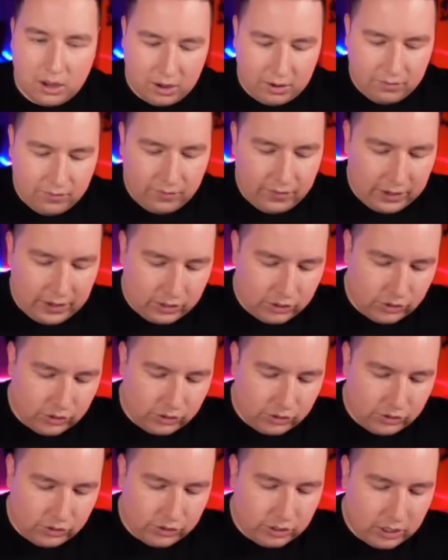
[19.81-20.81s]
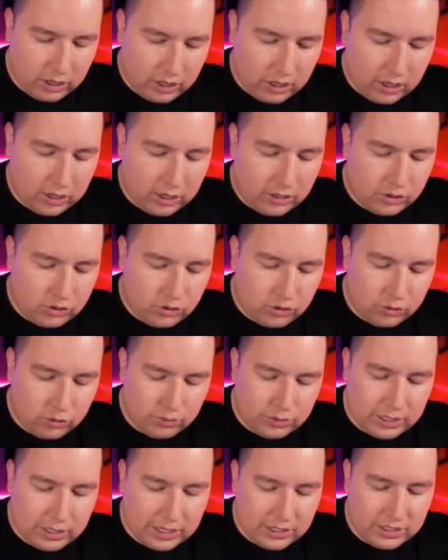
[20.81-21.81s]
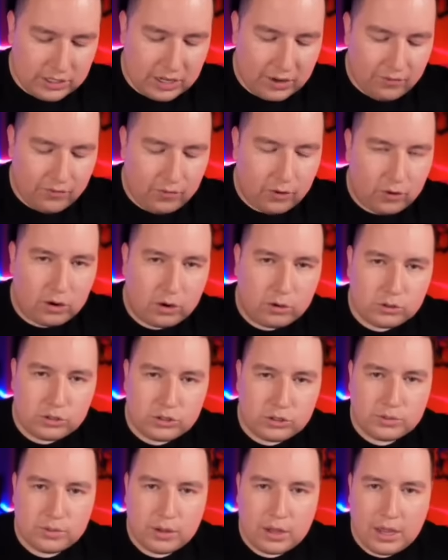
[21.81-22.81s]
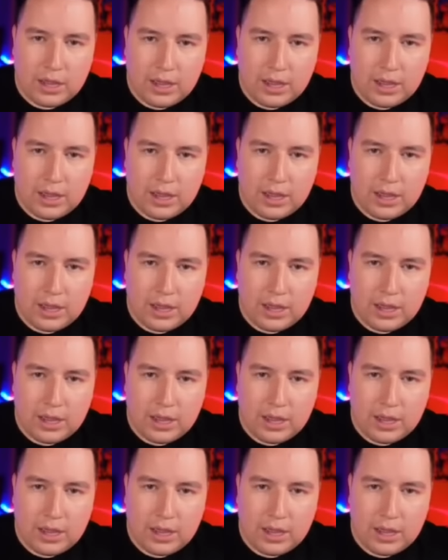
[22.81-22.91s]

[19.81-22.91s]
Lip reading: Avengers Doomsday set photos.